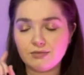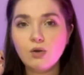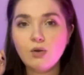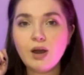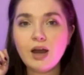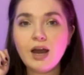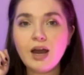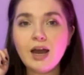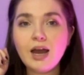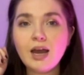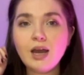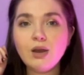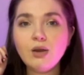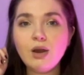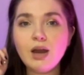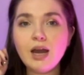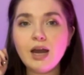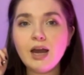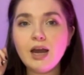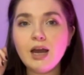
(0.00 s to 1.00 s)
Way,
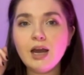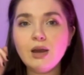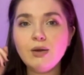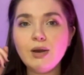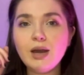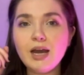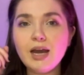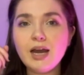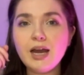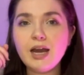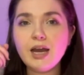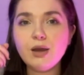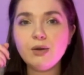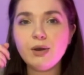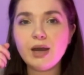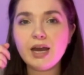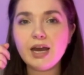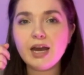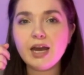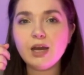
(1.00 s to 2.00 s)
way,
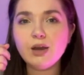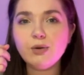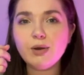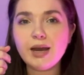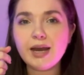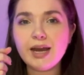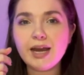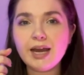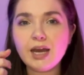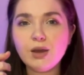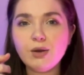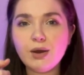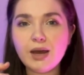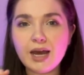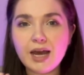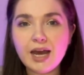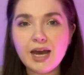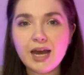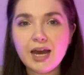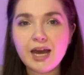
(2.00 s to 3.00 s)
way, way,
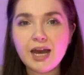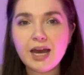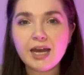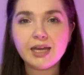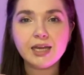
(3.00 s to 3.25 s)
way,